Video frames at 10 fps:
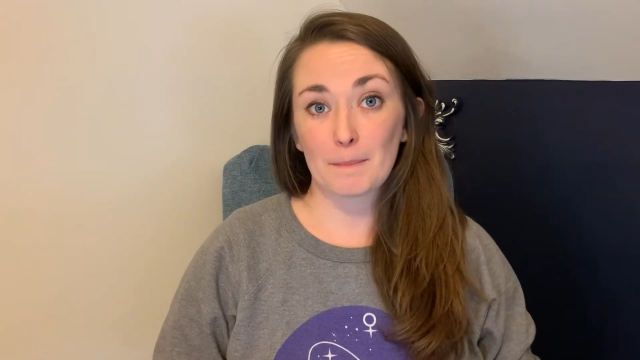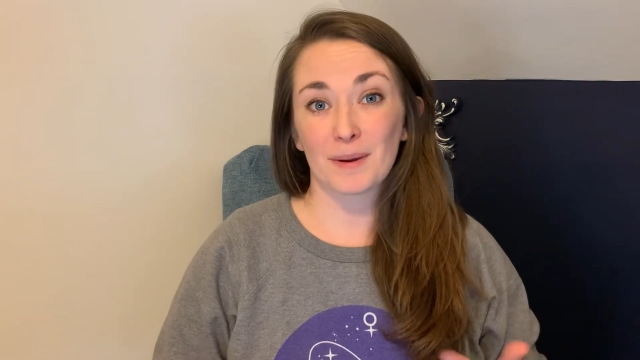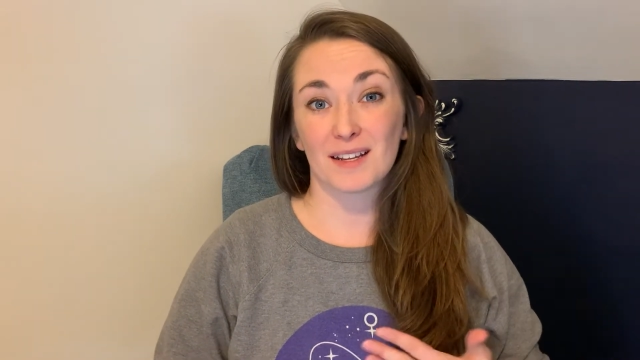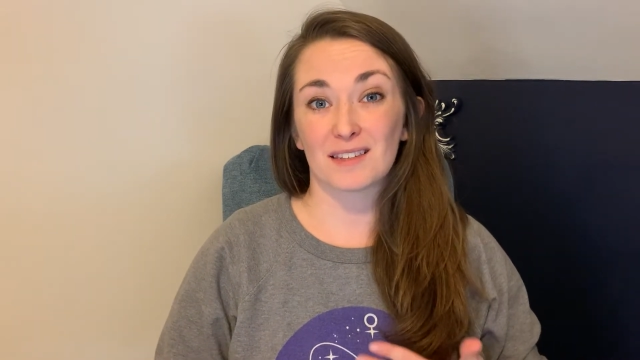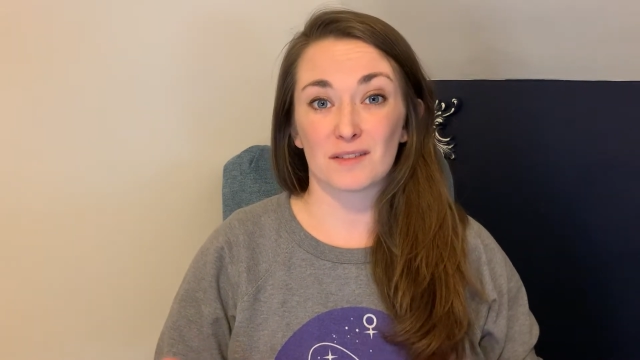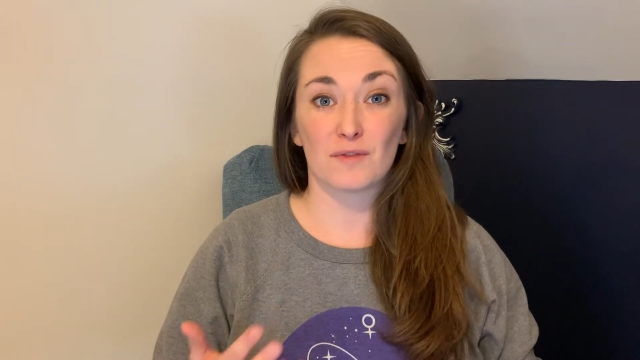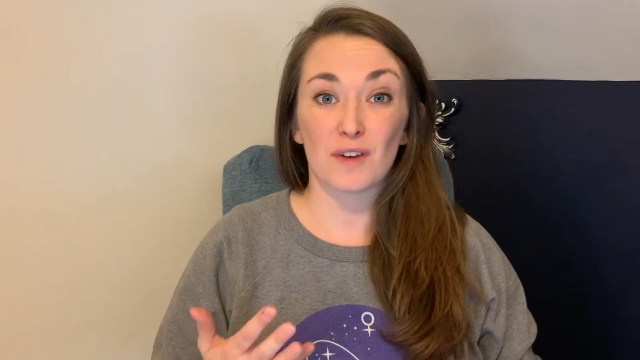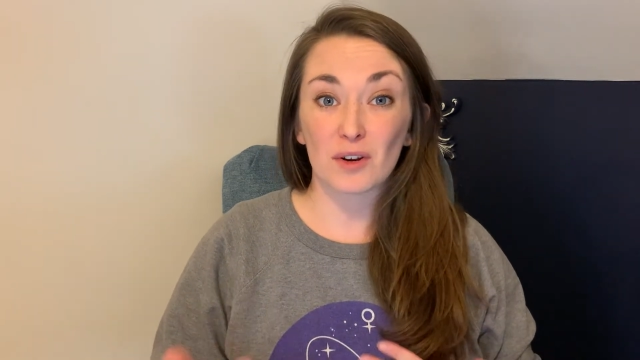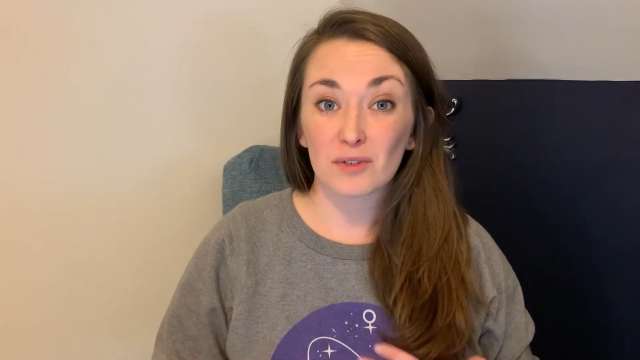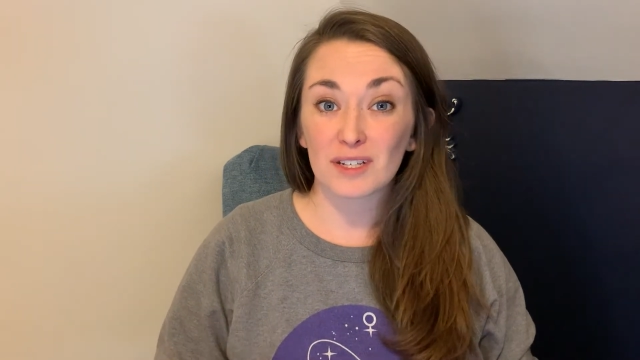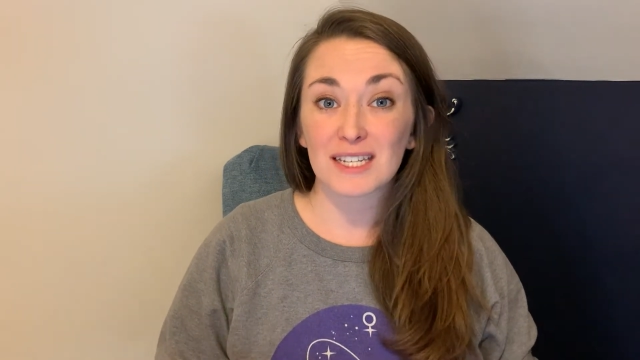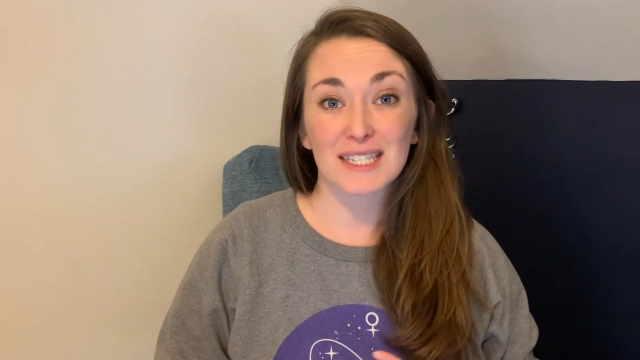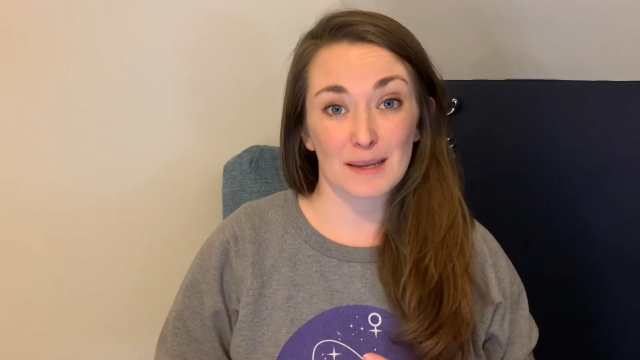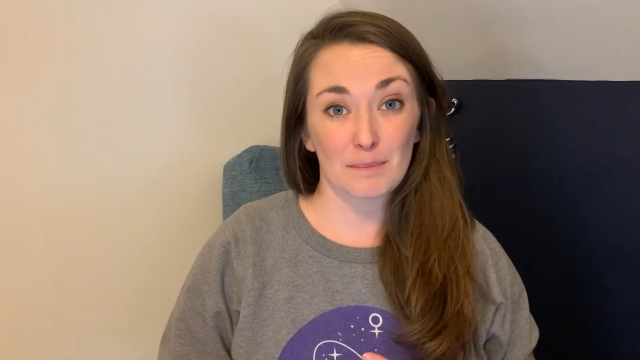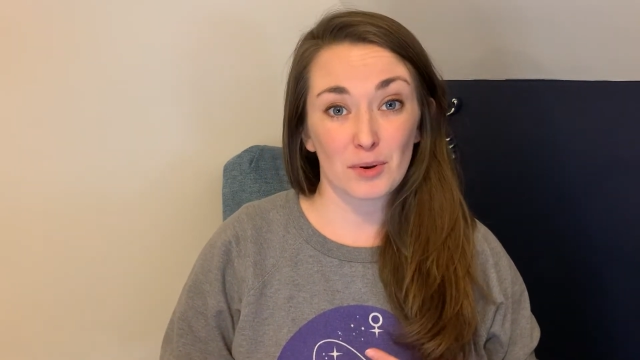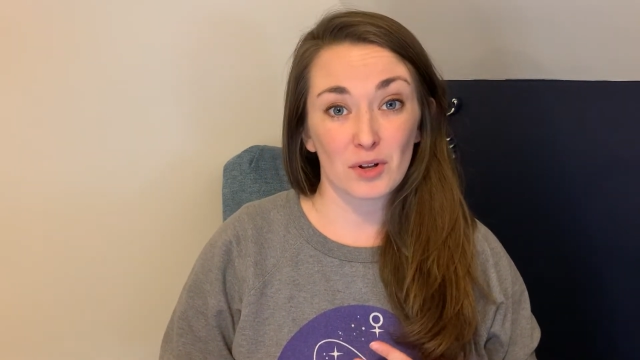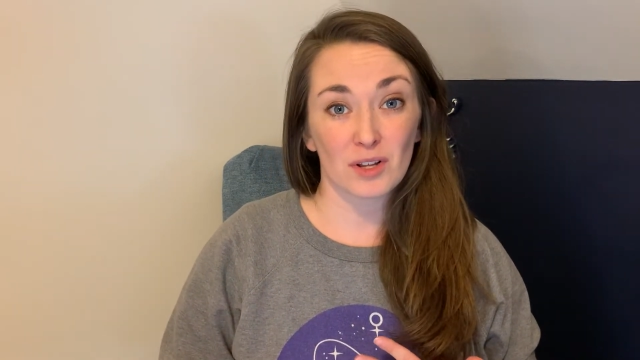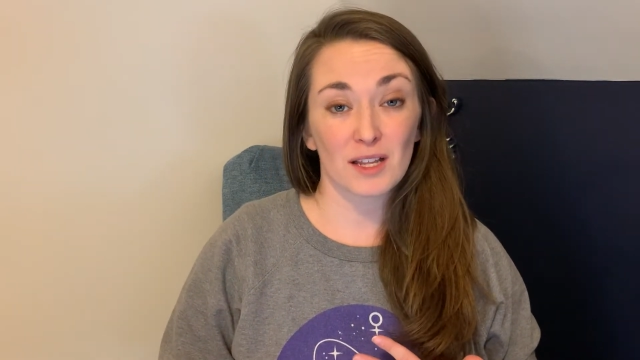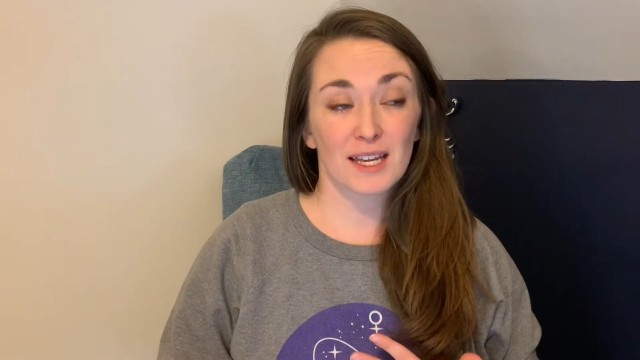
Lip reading: but it's fairly simple